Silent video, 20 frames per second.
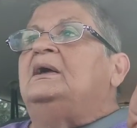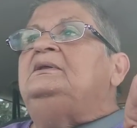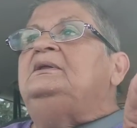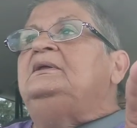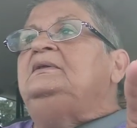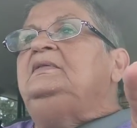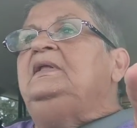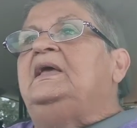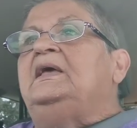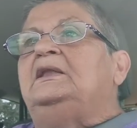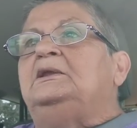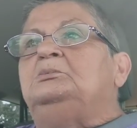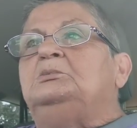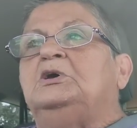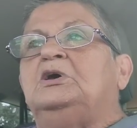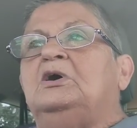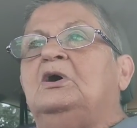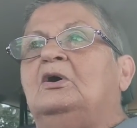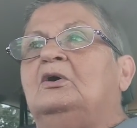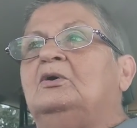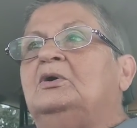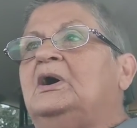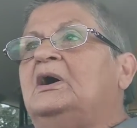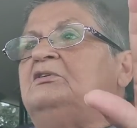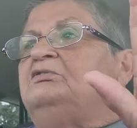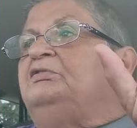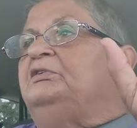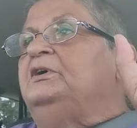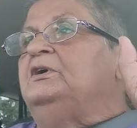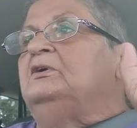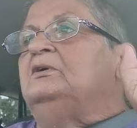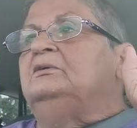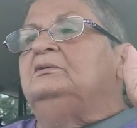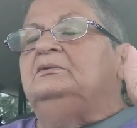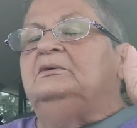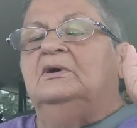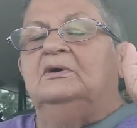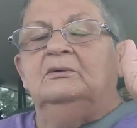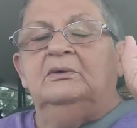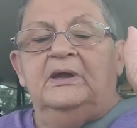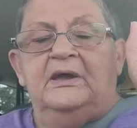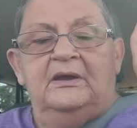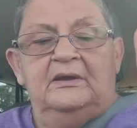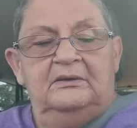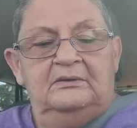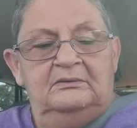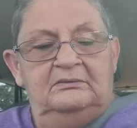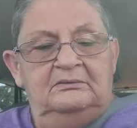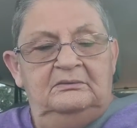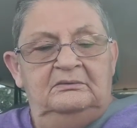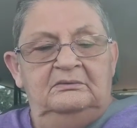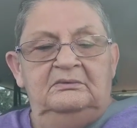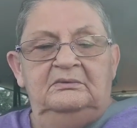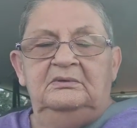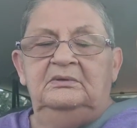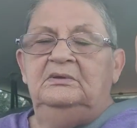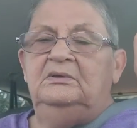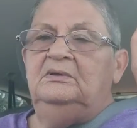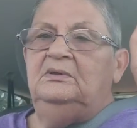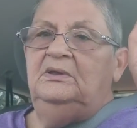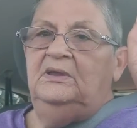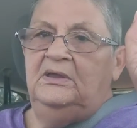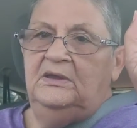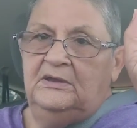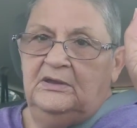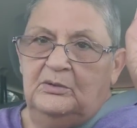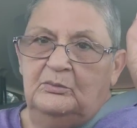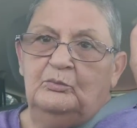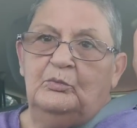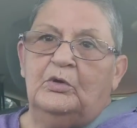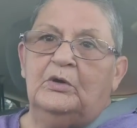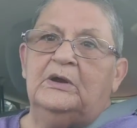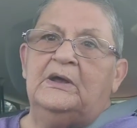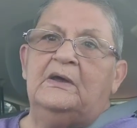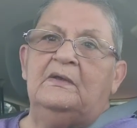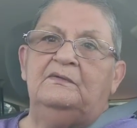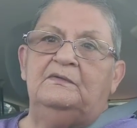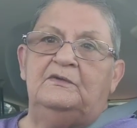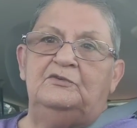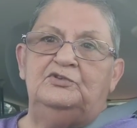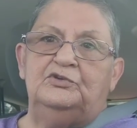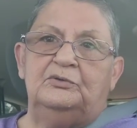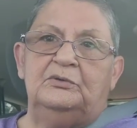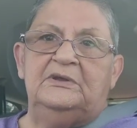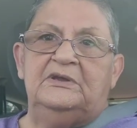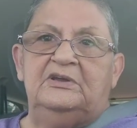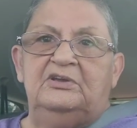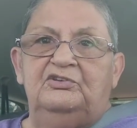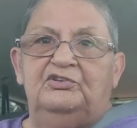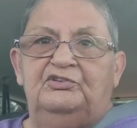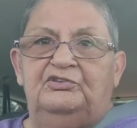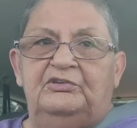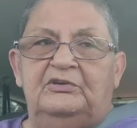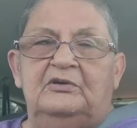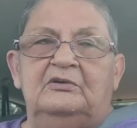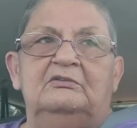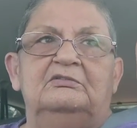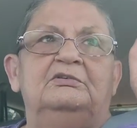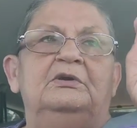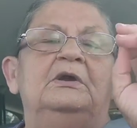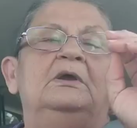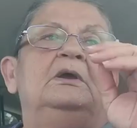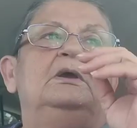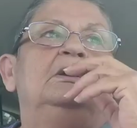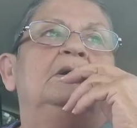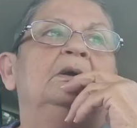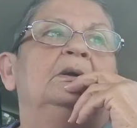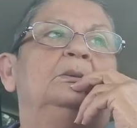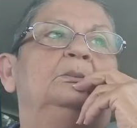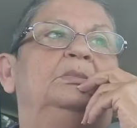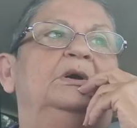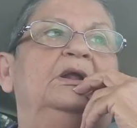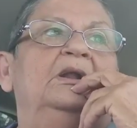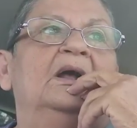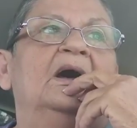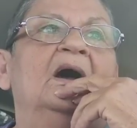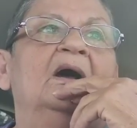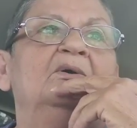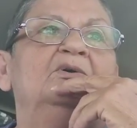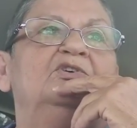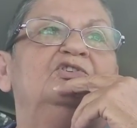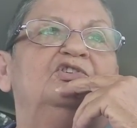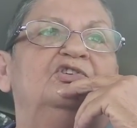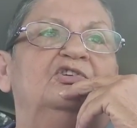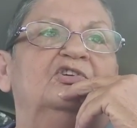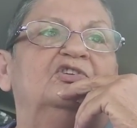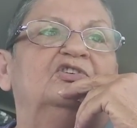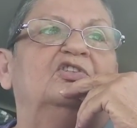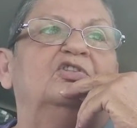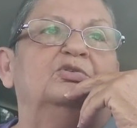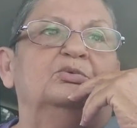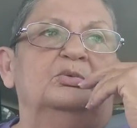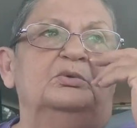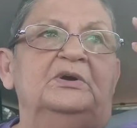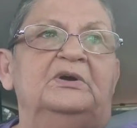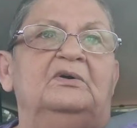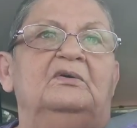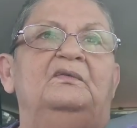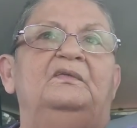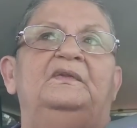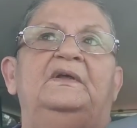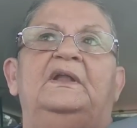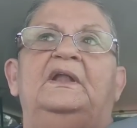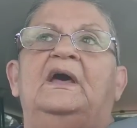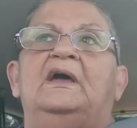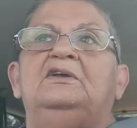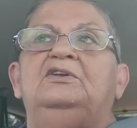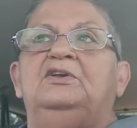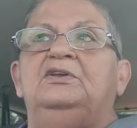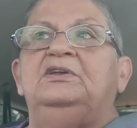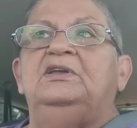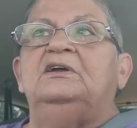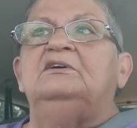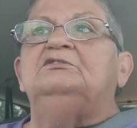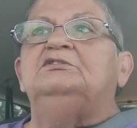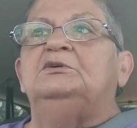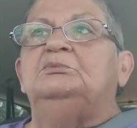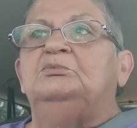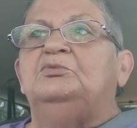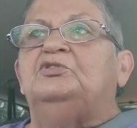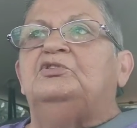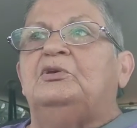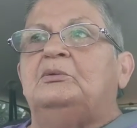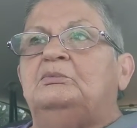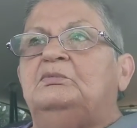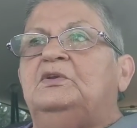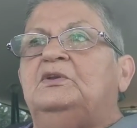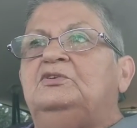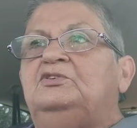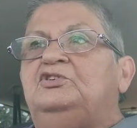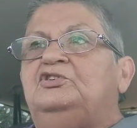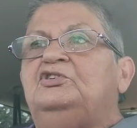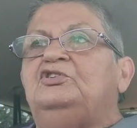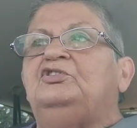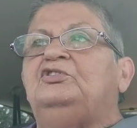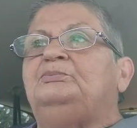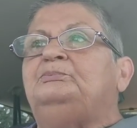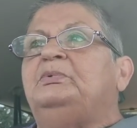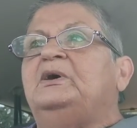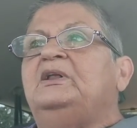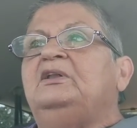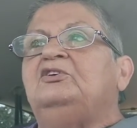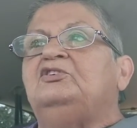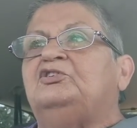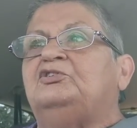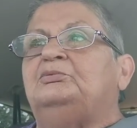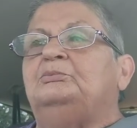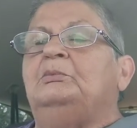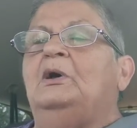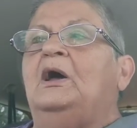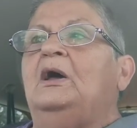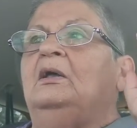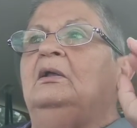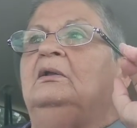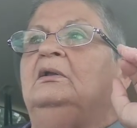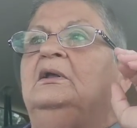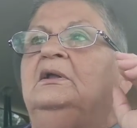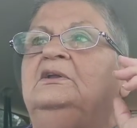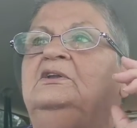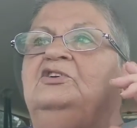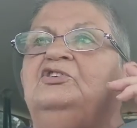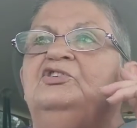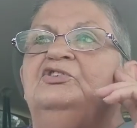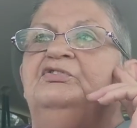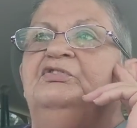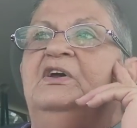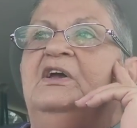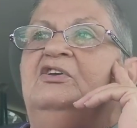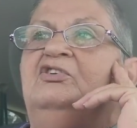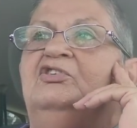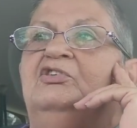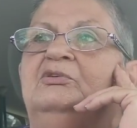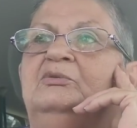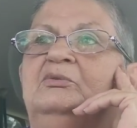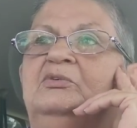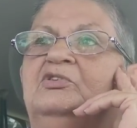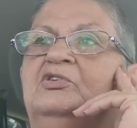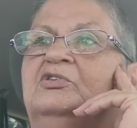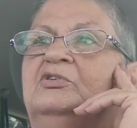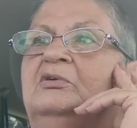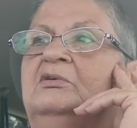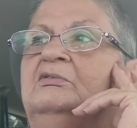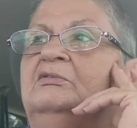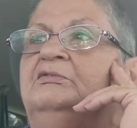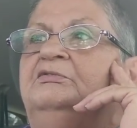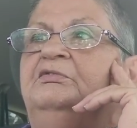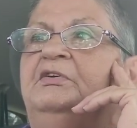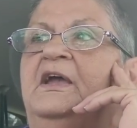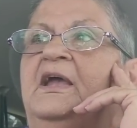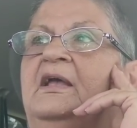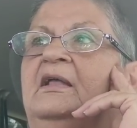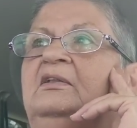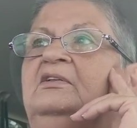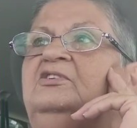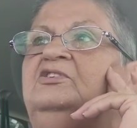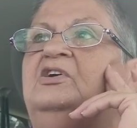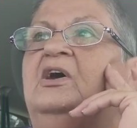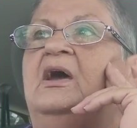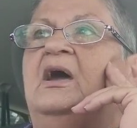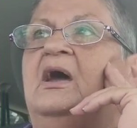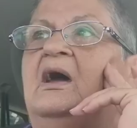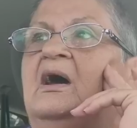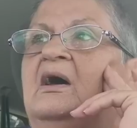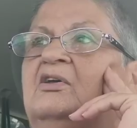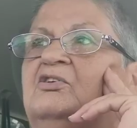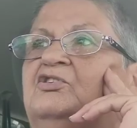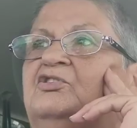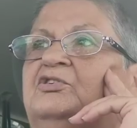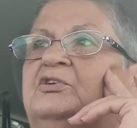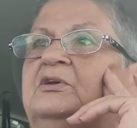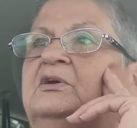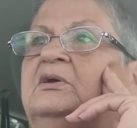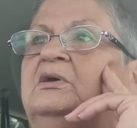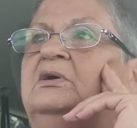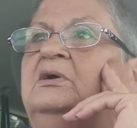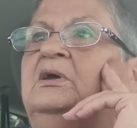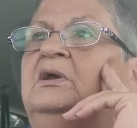I didn't get him a Coke. I figured, okay, he can work out the drink himself. But I was just thrilled that I could give him something. Just by the smile on his face, it was fantastic.